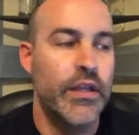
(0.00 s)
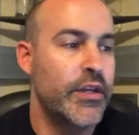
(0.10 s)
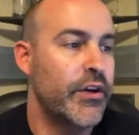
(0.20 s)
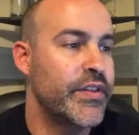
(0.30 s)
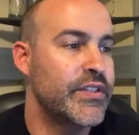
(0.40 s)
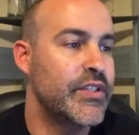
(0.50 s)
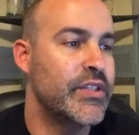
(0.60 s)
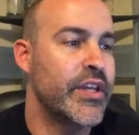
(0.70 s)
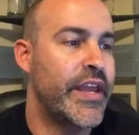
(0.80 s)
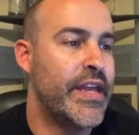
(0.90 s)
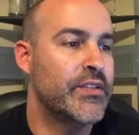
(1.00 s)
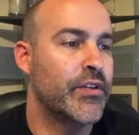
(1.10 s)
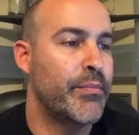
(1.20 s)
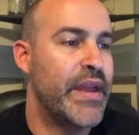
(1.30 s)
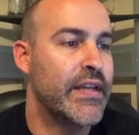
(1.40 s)
Now, this is the case of
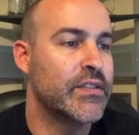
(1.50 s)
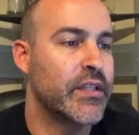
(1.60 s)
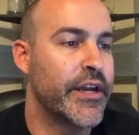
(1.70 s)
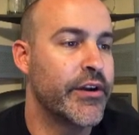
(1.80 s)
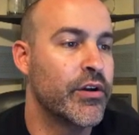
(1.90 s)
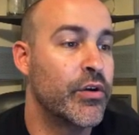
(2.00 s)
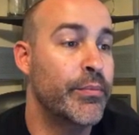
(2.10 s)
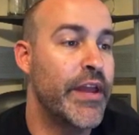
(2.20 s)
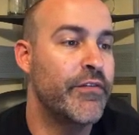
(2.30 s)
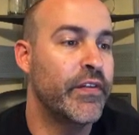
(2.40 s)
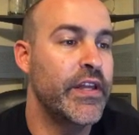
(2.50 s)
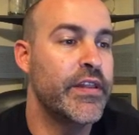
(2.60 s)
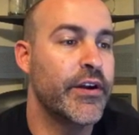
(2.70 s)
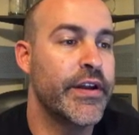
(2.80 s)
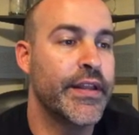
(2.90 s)
the manslayer who may flee
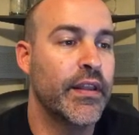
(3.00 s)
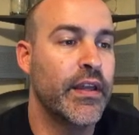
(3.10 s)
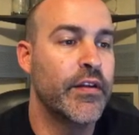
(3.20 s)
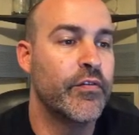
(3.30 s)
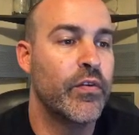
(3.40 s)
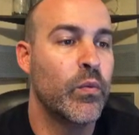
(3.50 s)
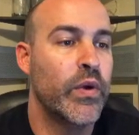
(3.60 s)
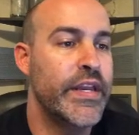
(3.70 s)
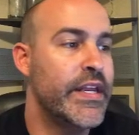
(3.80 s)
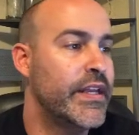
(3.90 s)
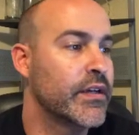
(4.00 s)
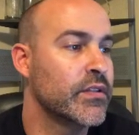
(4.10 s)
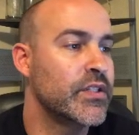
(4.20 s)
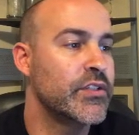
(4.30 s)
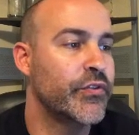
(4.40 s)
there and live, when he
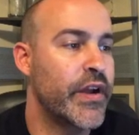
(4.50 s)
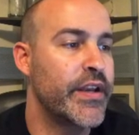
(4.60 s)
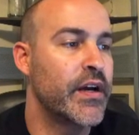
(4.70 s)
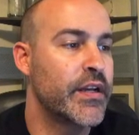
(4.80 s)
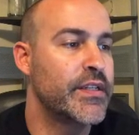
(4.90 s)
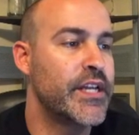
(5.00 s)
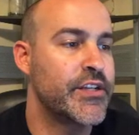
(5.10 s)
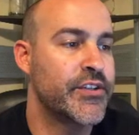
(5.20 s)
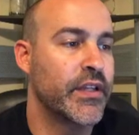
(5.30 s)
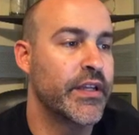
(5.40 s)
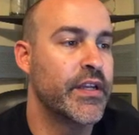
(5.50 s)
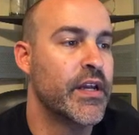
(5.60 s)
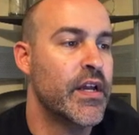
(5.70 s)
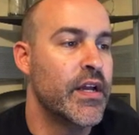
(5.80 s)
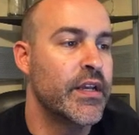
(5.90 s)
kills his friend unintentionally,
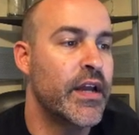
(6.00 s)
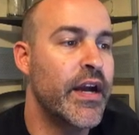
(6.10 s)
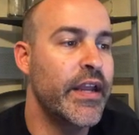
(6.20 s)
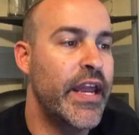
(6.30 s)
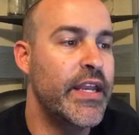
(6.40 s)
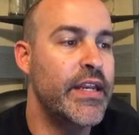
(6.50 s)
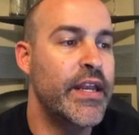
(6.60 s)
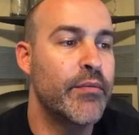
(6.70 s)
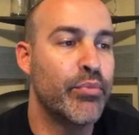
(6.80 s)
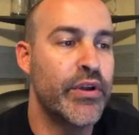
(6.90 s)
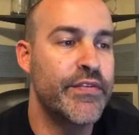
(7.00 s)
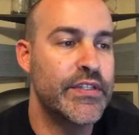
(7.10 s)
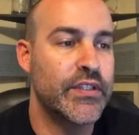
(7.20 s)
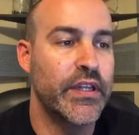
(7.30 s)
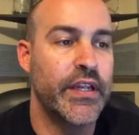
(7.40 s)
not hating him
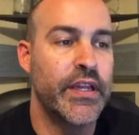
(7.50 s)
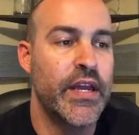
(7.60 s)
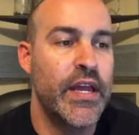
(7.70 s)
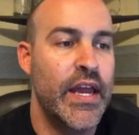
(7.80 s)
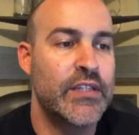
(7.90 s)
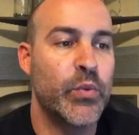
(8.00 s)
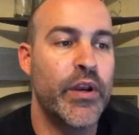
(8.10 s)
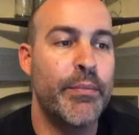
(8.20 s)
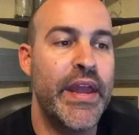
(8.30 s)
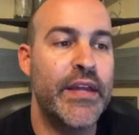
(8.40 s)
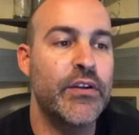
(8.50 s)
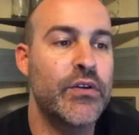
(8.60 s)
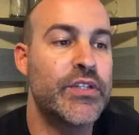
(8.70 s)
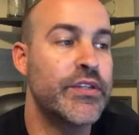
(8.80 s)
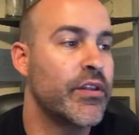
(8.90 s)
previously, as when a man
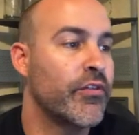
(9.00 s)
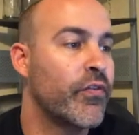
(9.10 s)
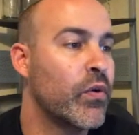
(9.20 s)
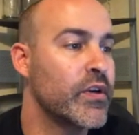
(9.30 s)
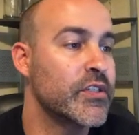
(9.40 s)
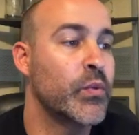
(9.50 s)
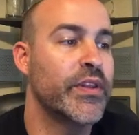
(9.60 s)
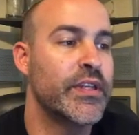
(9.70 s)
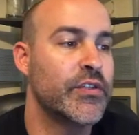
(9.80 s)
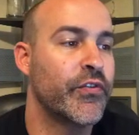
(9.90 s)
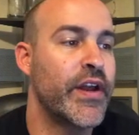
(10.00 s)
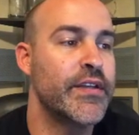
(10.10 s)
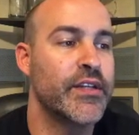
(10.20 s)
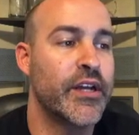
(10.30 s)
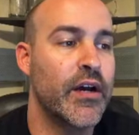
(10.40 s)
goes into the forest with his
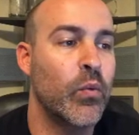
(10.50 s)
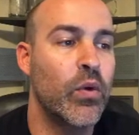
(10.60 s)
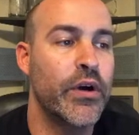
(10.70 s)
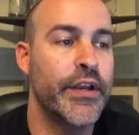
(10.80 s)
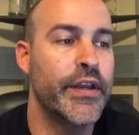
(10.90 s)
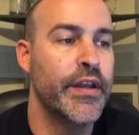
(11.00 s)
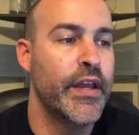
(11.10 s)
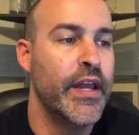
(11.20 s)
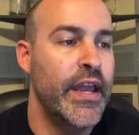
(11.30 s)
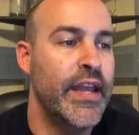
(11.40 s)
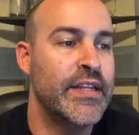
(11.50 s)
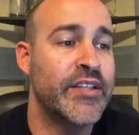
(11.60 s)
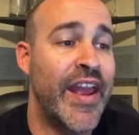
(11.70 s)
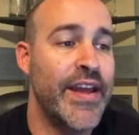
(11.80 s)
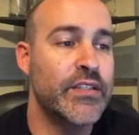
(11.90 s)
friend to cut wood, and his
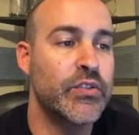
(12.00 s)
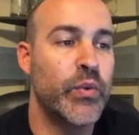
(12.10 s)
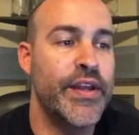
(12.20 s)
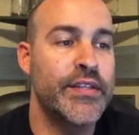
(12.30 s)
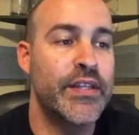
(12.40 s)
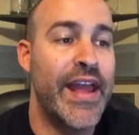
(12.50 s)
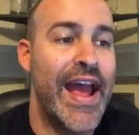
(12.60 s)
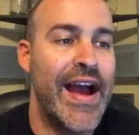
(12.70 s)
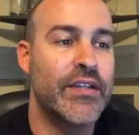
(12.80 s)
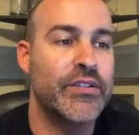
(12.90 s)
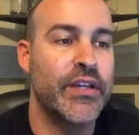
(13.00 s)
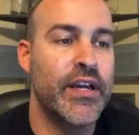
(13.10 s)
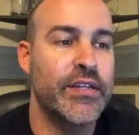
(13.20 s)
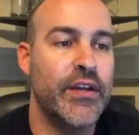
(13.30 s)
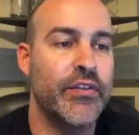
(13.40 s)
hand swings the axe to
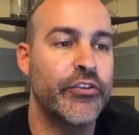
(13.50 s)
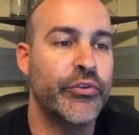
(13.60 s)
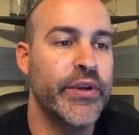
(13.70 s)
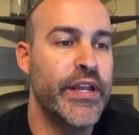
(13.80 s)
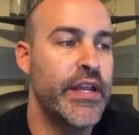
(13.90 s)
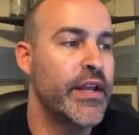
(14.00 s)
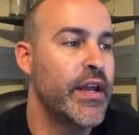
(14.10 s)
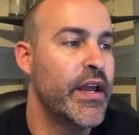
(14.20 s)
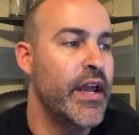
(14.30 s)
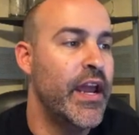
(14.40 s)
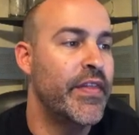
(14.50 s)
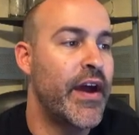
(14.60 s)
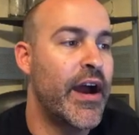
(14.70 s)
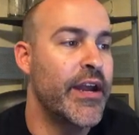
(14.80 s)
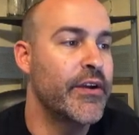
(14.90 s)
cut down the tree, and
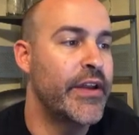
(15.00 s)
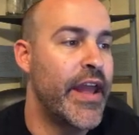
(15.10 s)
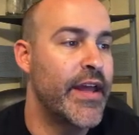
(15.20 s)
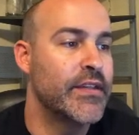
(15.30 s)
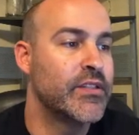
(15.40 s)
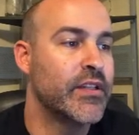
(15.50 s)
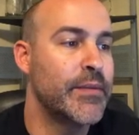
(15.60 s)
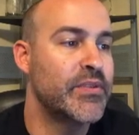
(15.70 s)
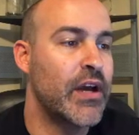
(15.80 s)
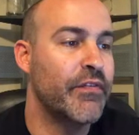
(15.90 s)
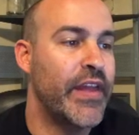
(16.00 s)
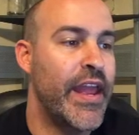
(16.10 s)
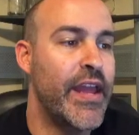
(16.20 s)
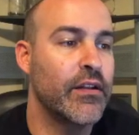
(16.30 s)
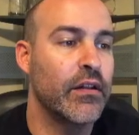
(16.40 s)
the iron head slips off the
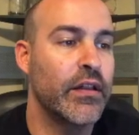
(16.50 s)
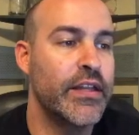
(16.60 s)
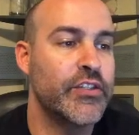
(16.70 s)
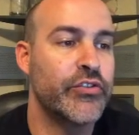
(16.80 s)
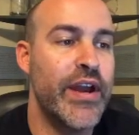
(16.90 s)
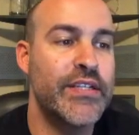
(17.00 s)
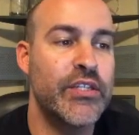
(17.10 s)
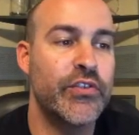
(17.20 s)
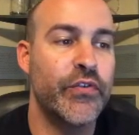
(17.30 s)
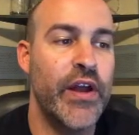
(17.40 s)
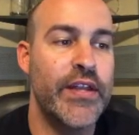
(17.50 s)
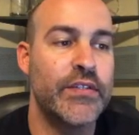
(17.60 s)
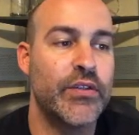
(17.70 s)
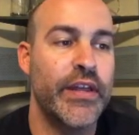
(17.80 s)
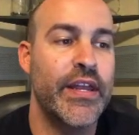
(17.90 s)
handle and strikes his
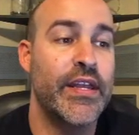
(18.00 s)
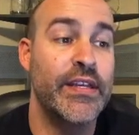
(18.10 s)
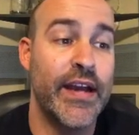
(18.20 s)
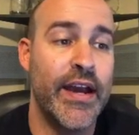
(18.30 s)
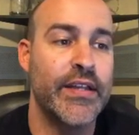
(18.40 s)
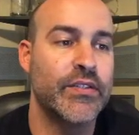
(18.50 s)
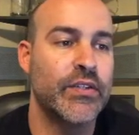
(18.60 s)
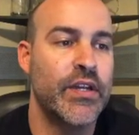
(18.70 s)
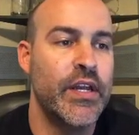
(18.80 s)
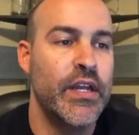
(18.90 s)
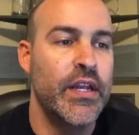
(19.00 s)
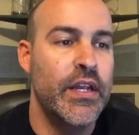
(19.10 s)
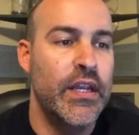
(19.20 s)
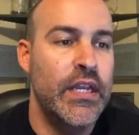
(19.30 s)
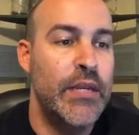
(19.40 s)
friend so that he dies.
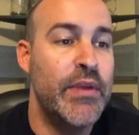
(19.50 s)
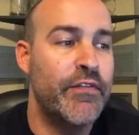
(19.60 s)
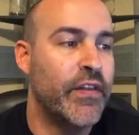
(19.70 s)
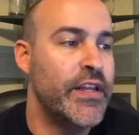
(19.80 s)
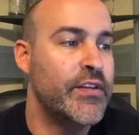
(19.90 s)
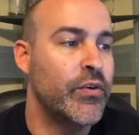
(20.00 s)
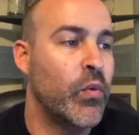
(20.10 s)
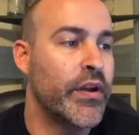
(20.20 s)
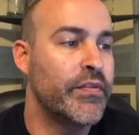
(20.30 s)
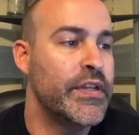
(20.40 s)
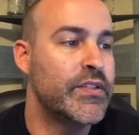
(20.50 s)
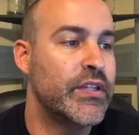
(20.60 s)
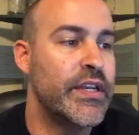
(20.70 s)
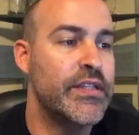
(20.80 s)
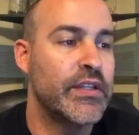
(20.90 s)
He may flee to one of these
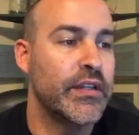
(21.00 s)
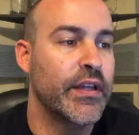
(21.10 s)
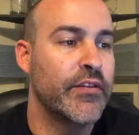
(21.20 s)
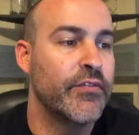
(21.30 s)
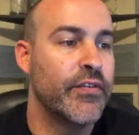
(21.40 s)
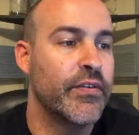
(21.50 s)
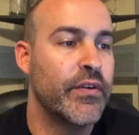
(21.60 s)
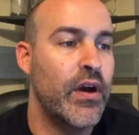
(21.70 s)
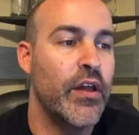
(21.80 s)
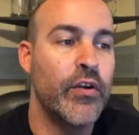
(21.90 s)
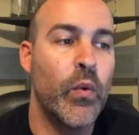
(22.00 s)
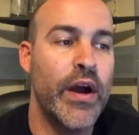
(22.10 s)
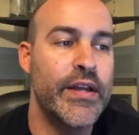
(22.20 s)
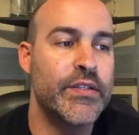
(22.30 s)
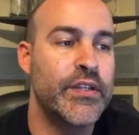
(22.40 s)
cities and live.
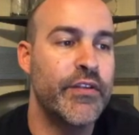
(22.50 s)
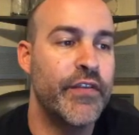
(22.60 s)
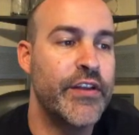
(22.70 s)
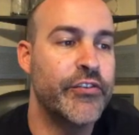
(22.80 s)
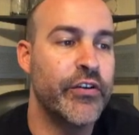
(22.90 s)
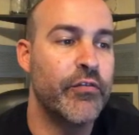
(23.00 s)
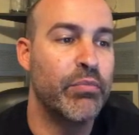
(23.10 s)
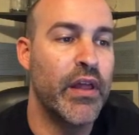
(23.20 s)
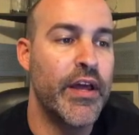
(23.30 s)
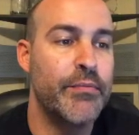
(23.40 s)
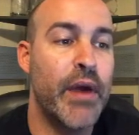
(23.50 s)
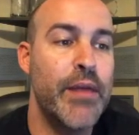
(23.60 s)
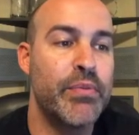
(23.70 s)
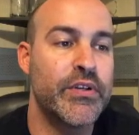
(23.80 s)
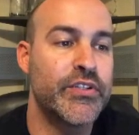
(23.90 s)
Otherwise, the avenger of blood
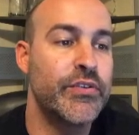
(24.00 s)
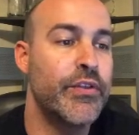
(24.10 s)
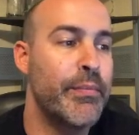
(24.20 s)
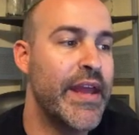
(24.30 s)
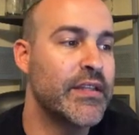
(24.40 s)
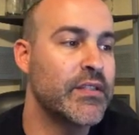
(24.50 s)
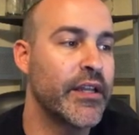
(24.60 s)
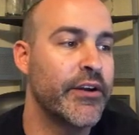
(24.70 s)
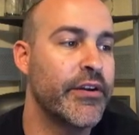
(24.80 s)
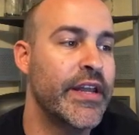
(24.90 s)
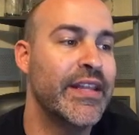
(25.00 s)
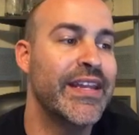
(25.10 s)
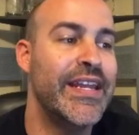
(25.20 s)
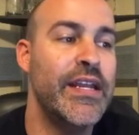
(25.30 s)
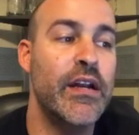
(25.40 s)
might pursue the manslayer in the
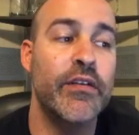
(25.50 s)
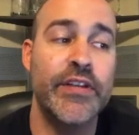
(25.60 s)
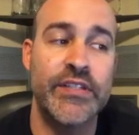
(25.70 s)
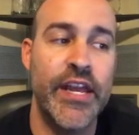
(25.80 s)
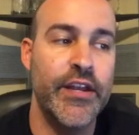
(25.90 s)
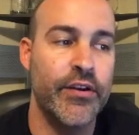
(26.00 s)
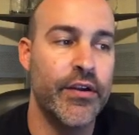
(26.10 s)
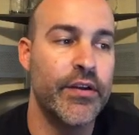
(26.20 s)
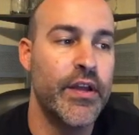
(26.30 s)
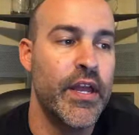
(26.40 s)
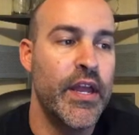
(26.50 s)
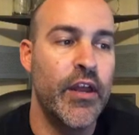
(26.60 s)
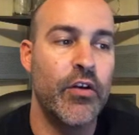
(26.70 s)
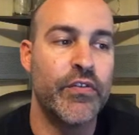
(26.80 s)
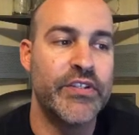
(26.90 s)
heat of his anger
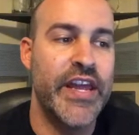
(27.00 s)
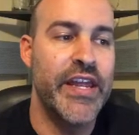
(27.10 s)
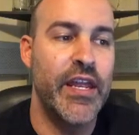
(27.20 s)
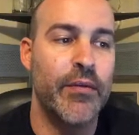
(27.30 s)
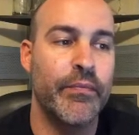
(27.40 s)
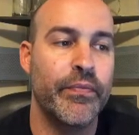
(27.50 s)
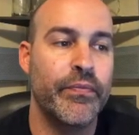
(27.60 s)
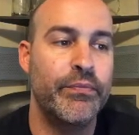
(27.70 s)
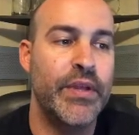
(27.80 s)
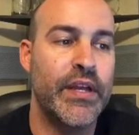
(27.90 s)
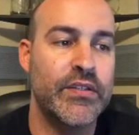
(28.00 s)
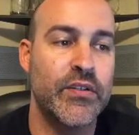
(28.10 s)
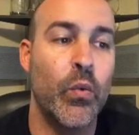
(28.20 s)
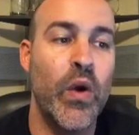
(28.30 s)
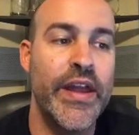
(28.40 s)
and overtake him, because
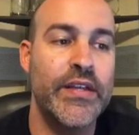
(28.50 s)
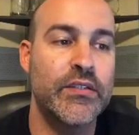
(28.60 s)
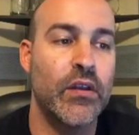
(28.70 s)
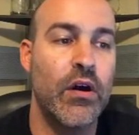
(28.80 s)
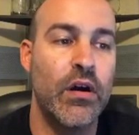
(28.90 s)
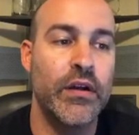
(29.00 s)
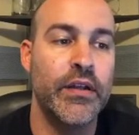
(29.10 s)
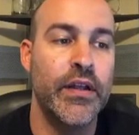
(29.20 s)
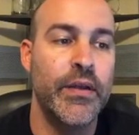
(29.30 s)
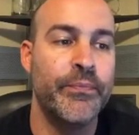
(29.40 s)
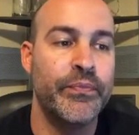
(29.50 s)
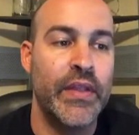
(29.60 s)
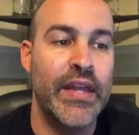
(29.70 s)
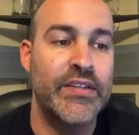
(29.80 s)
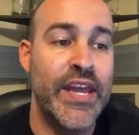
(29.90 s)
the way is long,
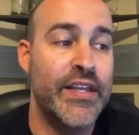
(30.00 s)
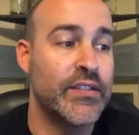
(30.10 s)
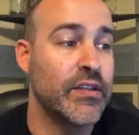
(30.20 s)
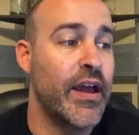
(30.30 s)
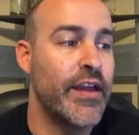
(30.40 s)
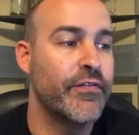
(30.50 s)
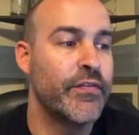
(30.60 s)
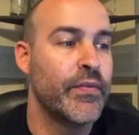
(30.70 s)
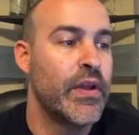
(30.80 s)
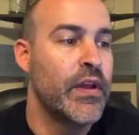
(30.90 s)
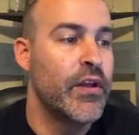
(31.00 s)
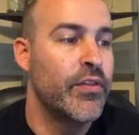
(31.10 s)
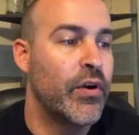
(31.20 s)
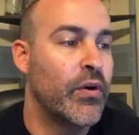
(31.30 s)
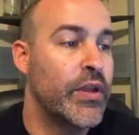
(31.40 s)
and take his life,
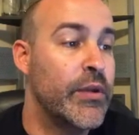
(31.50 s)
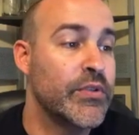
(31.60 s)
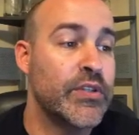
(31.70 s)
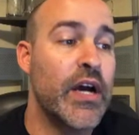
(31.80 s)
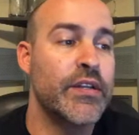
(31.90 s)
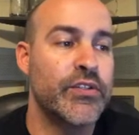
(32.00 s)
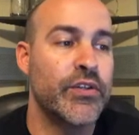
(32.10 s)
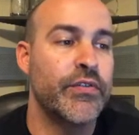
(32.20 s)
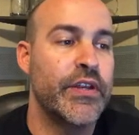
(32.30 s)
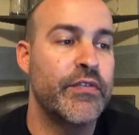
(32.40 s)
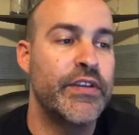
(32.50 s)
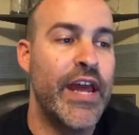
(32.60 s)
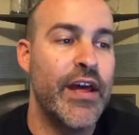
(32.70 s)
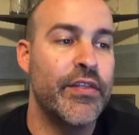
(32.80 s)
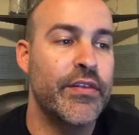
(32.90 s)
though he was not deserving of
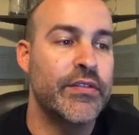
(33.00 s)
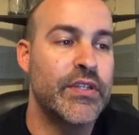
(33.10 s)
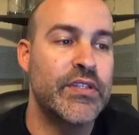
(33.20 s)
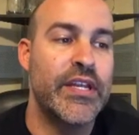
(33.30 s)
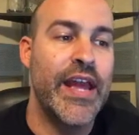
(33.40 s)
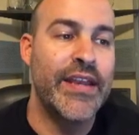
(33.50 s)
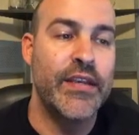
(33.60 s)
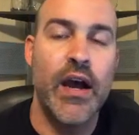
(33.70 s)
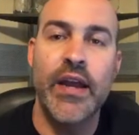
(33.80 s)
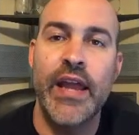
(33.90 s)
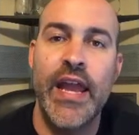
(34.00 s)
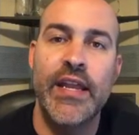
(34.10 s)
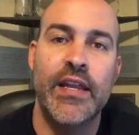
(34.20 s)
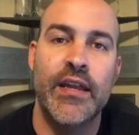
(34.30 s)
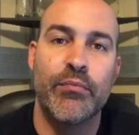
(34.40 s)
death, since he had not
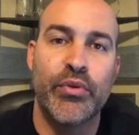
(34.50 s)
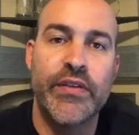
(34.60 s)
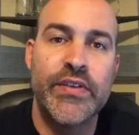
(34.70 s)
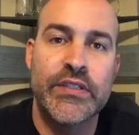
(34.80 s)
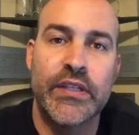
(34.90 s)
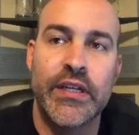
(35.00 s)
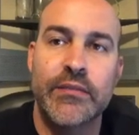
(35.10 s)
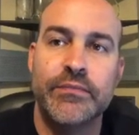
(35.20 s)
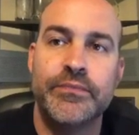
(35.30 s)
hated him previously.